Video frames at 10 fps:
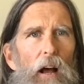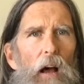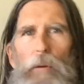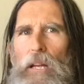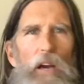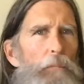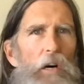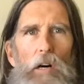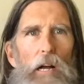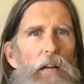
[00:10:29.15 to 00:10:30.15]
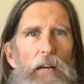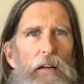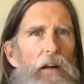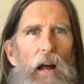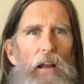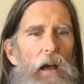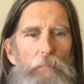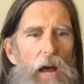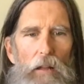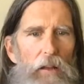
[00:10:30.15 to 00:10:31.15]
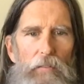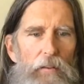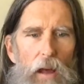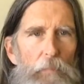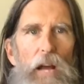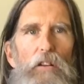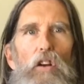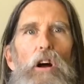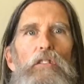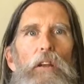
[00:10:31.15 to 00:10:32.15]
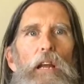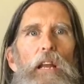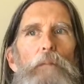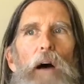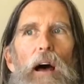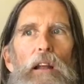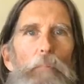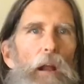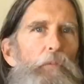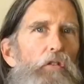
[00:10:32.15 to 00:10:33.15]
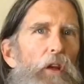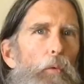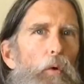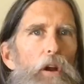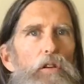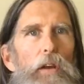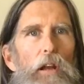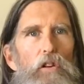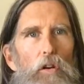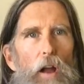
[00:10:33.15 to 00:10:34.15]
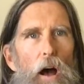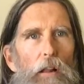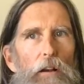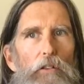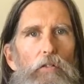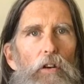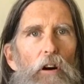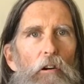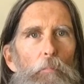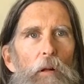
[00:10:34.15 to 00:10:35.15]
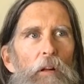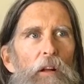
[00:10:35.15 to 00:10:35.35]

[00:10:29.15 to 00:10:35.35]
I mean, come on. And I'm not, listen, I'm not judging anybody, but I'm just saying, where are you getting your knowledge from?